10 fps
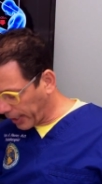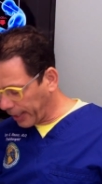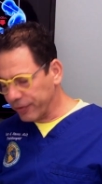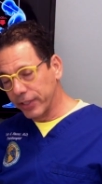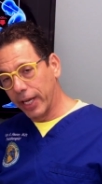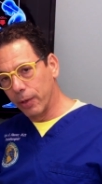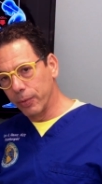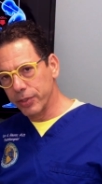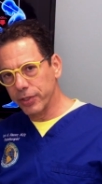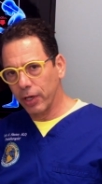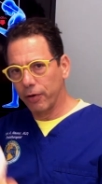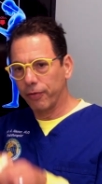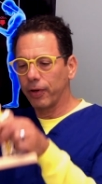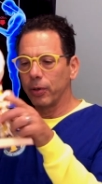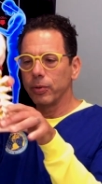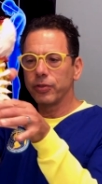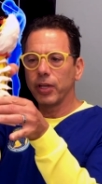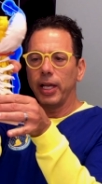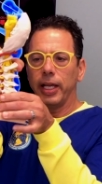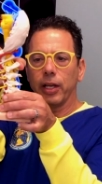lifestyle with cell phones,
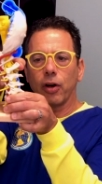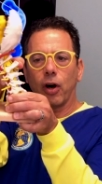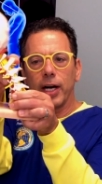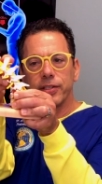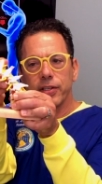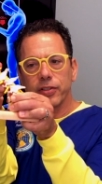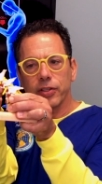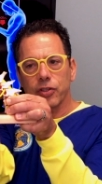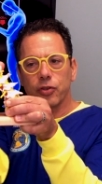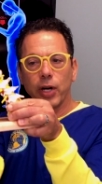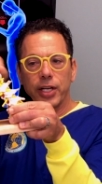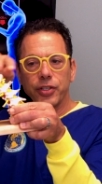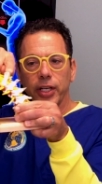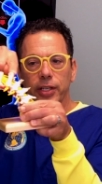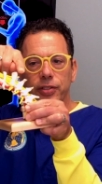it causes a stretching.